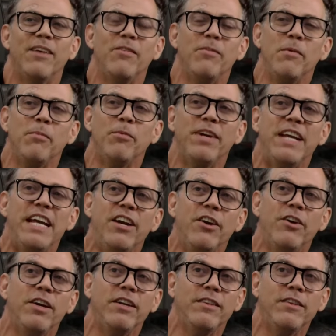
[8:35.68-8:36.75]
remember
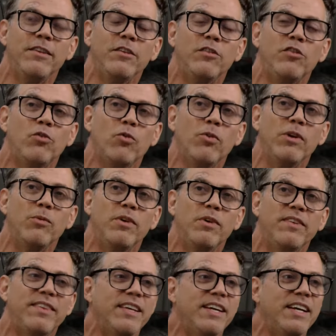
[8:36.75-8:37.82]
hearing that the story
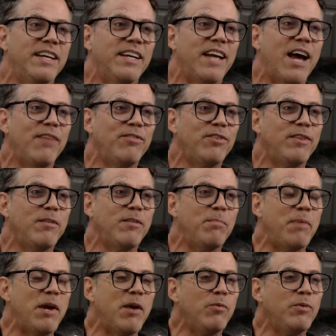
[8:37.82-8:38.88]
was that after the
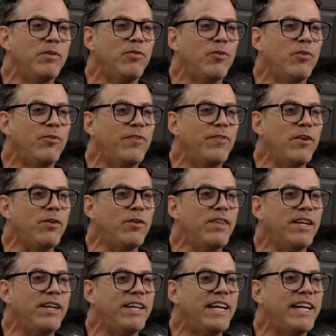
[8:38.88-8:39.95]
bet was fulfilled,
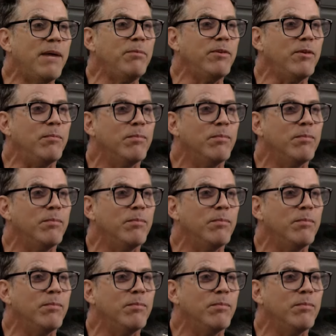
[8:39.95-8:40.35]
that he kept him.